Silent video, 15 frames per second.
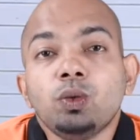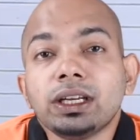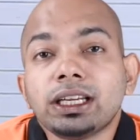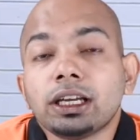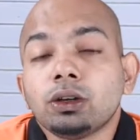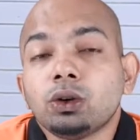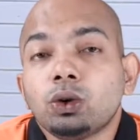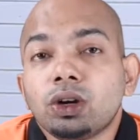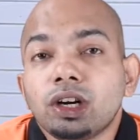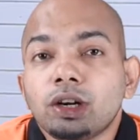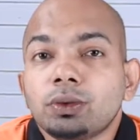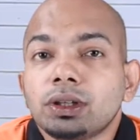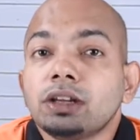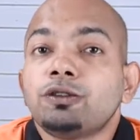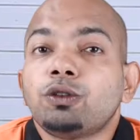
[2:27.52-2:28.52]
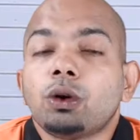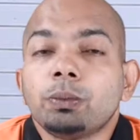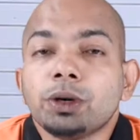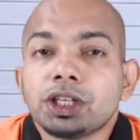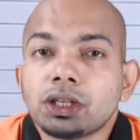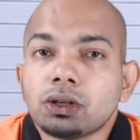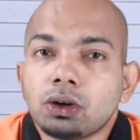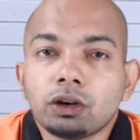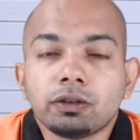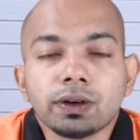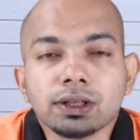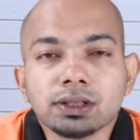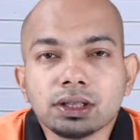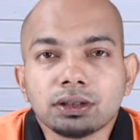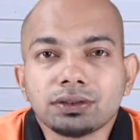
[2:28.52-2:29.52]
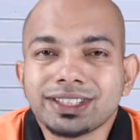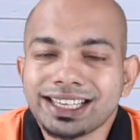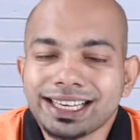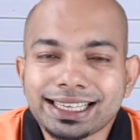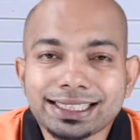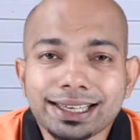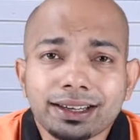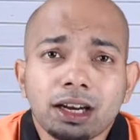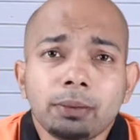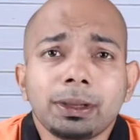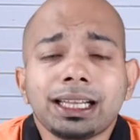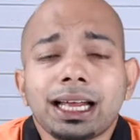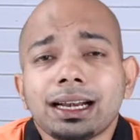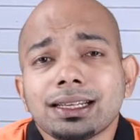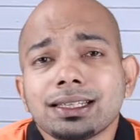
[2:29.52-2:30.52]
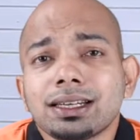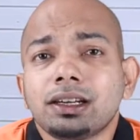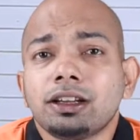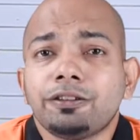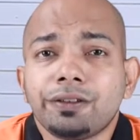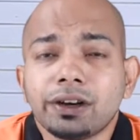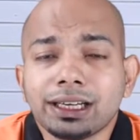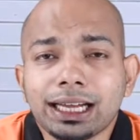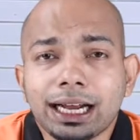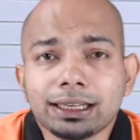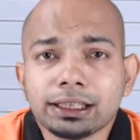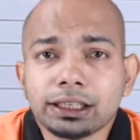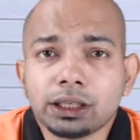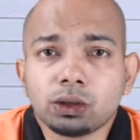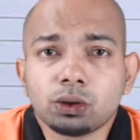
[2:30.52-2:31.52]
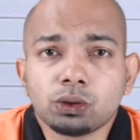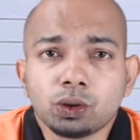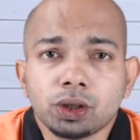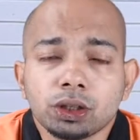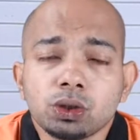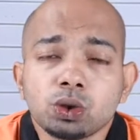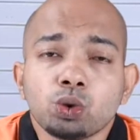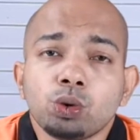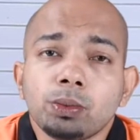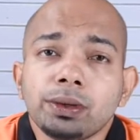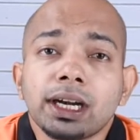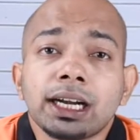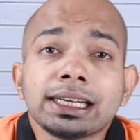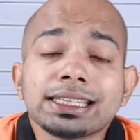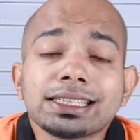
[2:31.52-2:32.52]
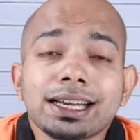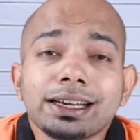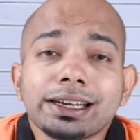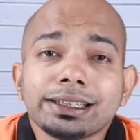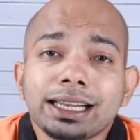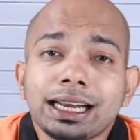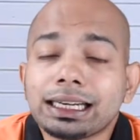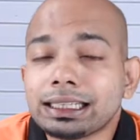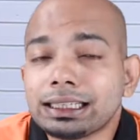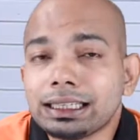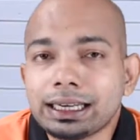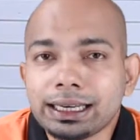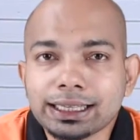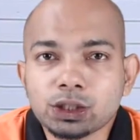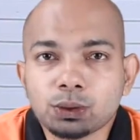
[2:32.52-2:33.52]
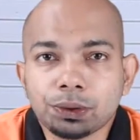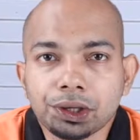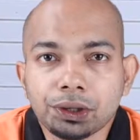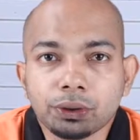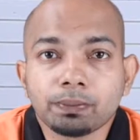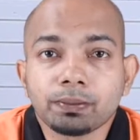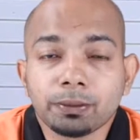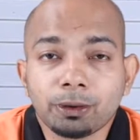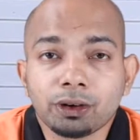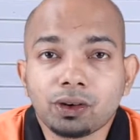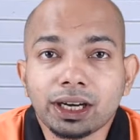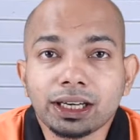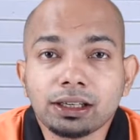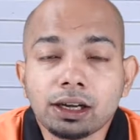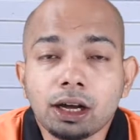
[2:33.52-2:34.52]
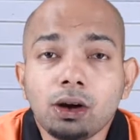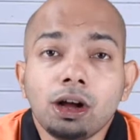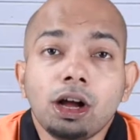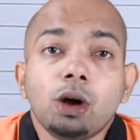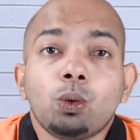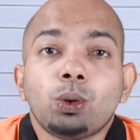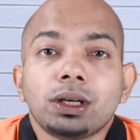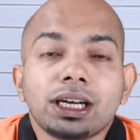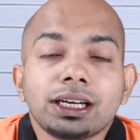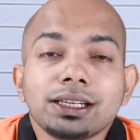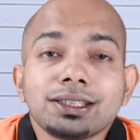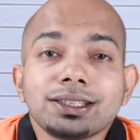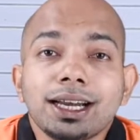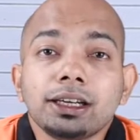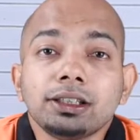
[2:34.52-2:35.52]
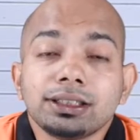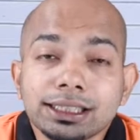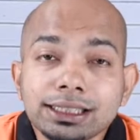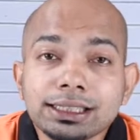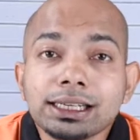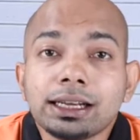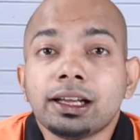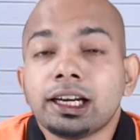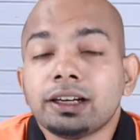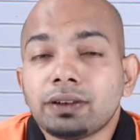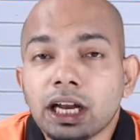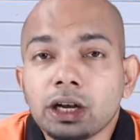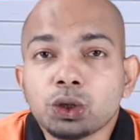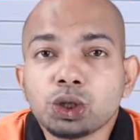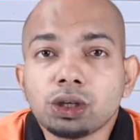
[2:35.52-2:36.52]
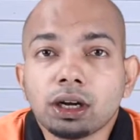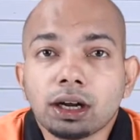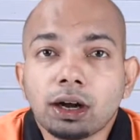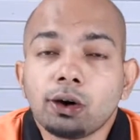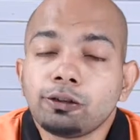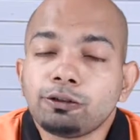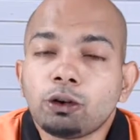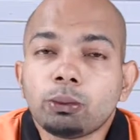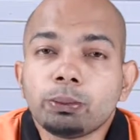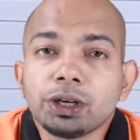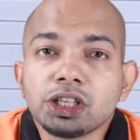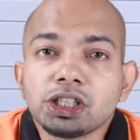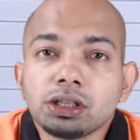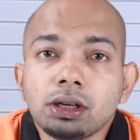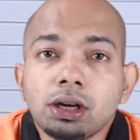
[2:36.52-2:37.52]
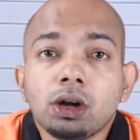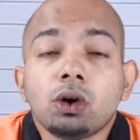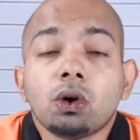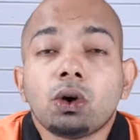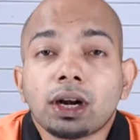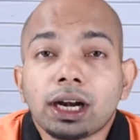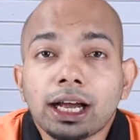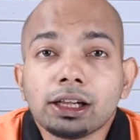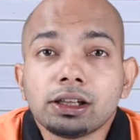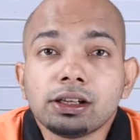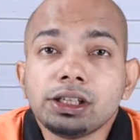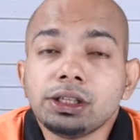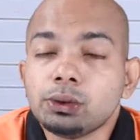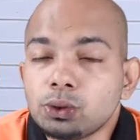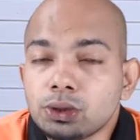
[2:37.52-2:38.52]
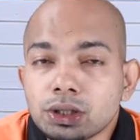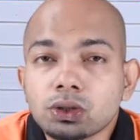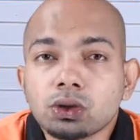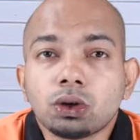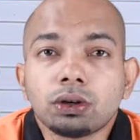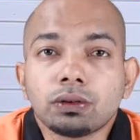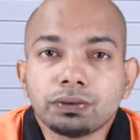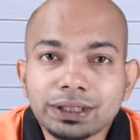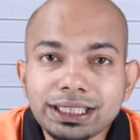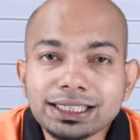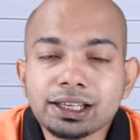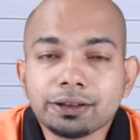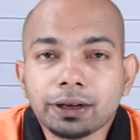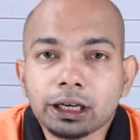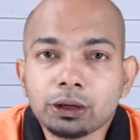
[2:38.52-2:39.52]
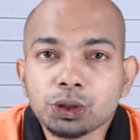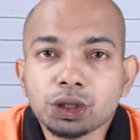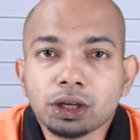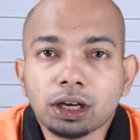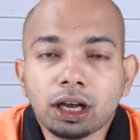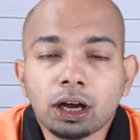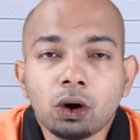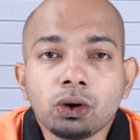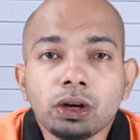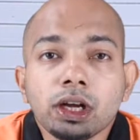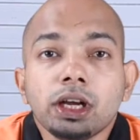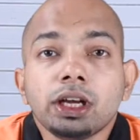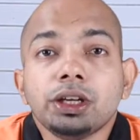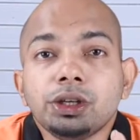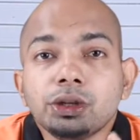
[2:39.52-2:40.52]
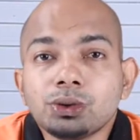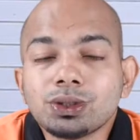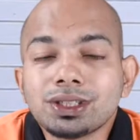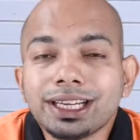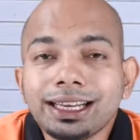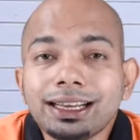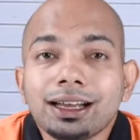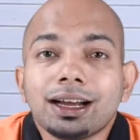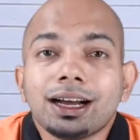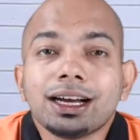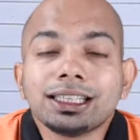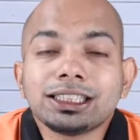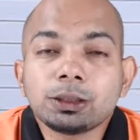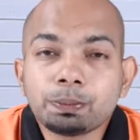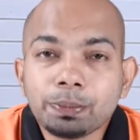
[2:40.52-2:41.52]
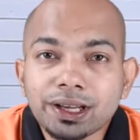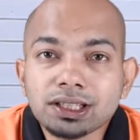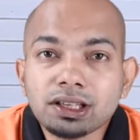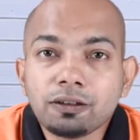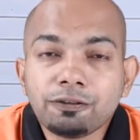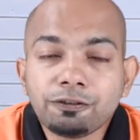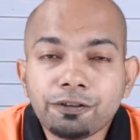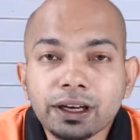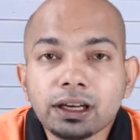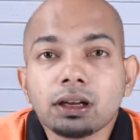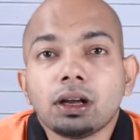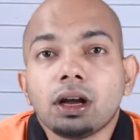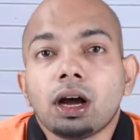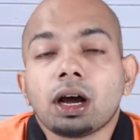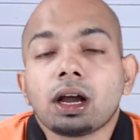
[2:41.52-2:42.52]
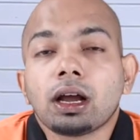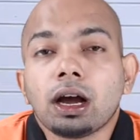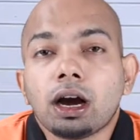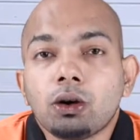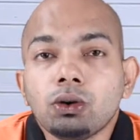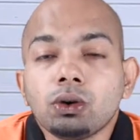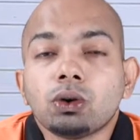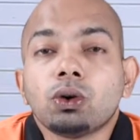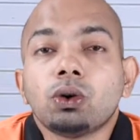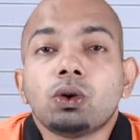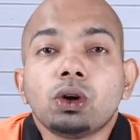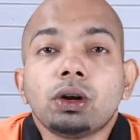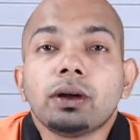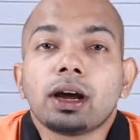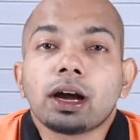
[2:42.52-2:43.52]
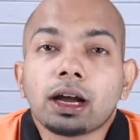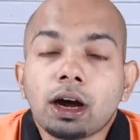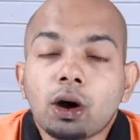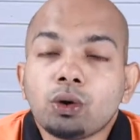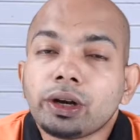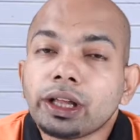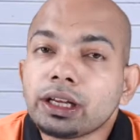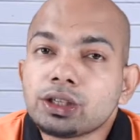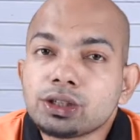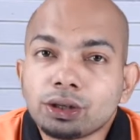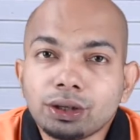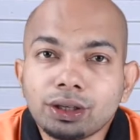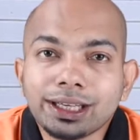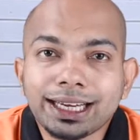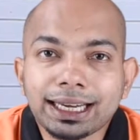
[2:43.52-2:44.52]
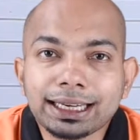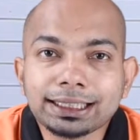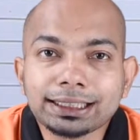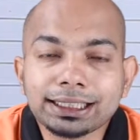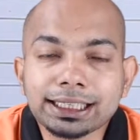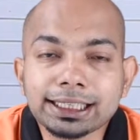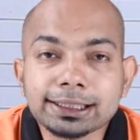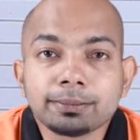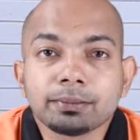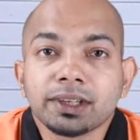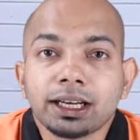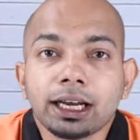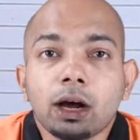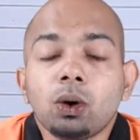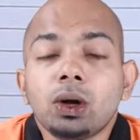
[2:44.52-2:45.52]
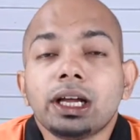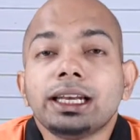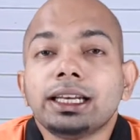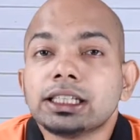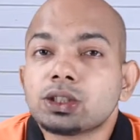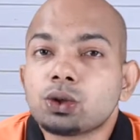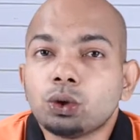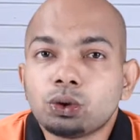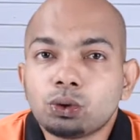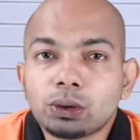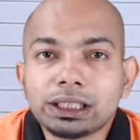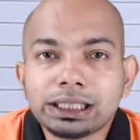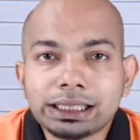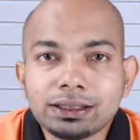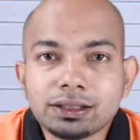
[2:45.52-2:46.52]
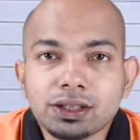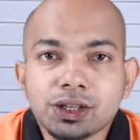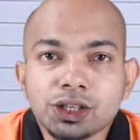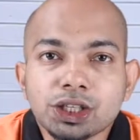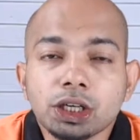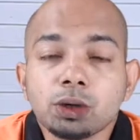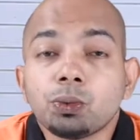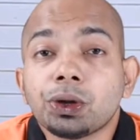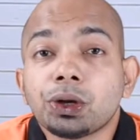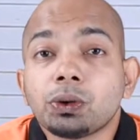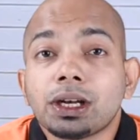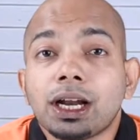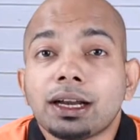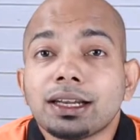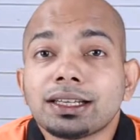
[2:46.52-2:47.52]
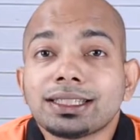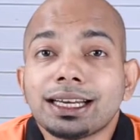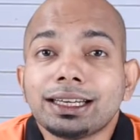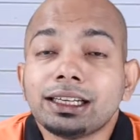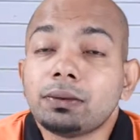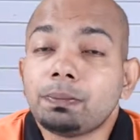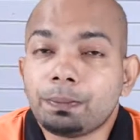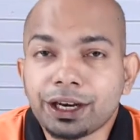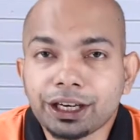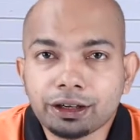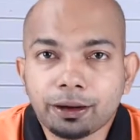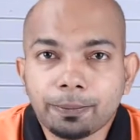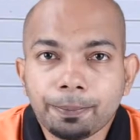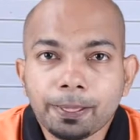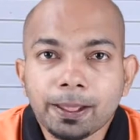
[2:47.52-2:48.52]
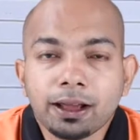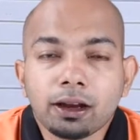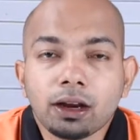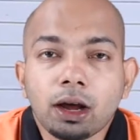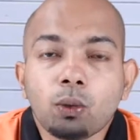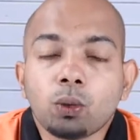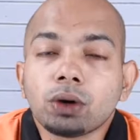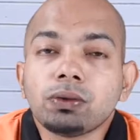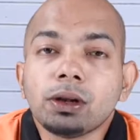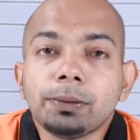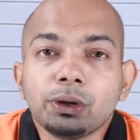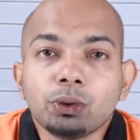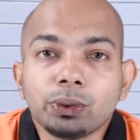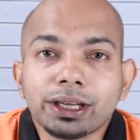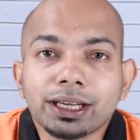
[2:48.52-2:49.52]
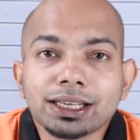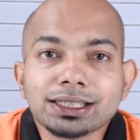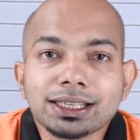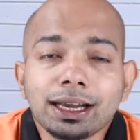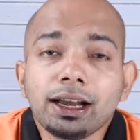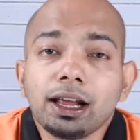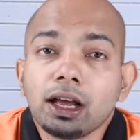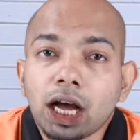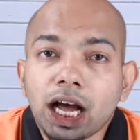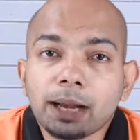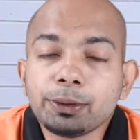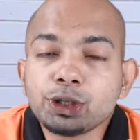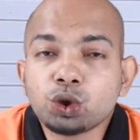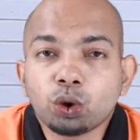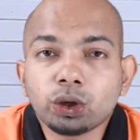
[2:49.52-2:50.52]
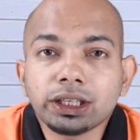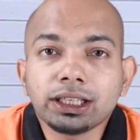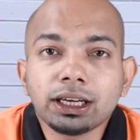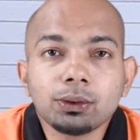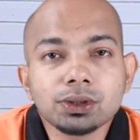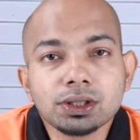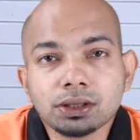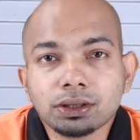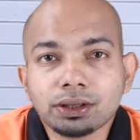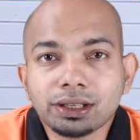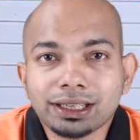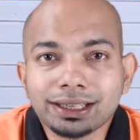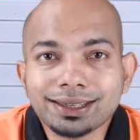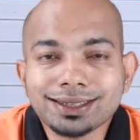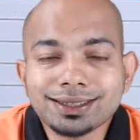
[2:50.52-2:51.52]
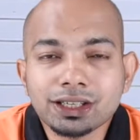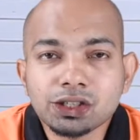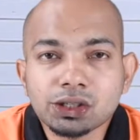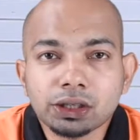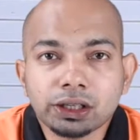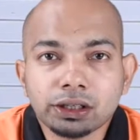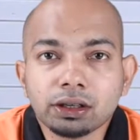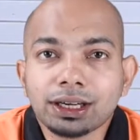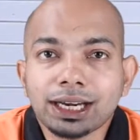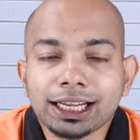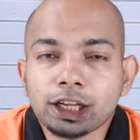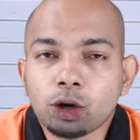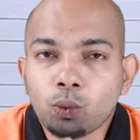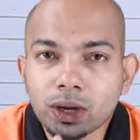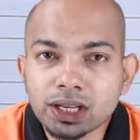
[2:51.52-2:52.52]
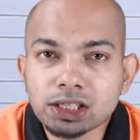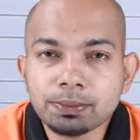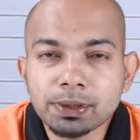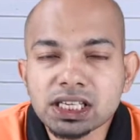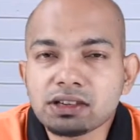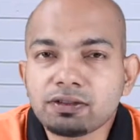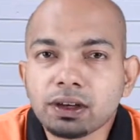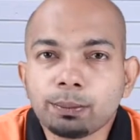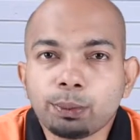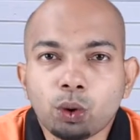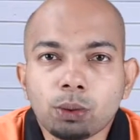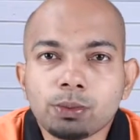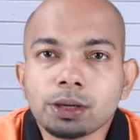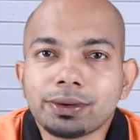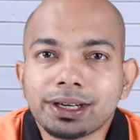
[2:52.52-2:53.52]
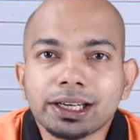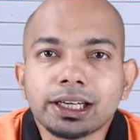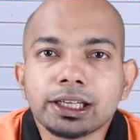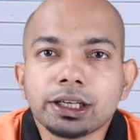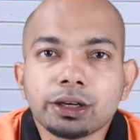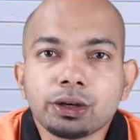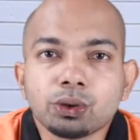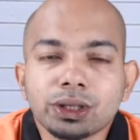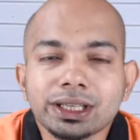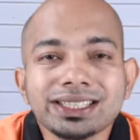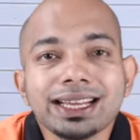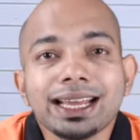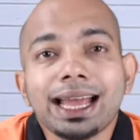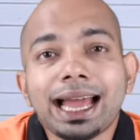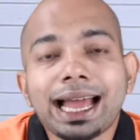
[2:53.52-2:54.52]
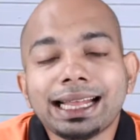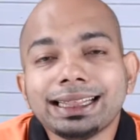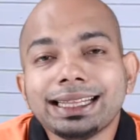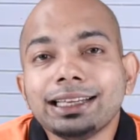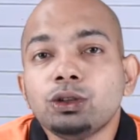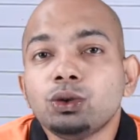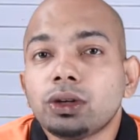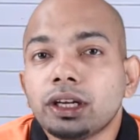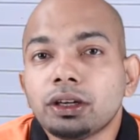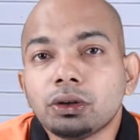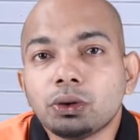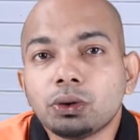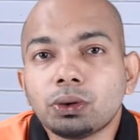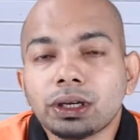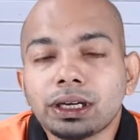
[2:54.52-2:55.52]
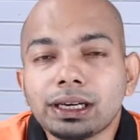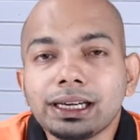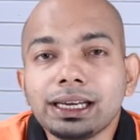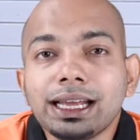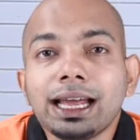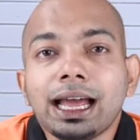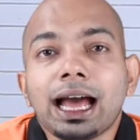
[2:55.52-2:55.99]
we can go ahead with the formation of reserves and etc. But that is a different category altogether. So we'll be understanding that in the next video. But right now, we'll understand this revaluation account formation, or rather usage of these revaluation account using a specific account or accounting journal entries. Now, let's go through an illustration where you'll understand it better. Now, what we'll be doing is that I'll be jotting down certain illustration here, rather one specific problem related to this, and then you can go ahead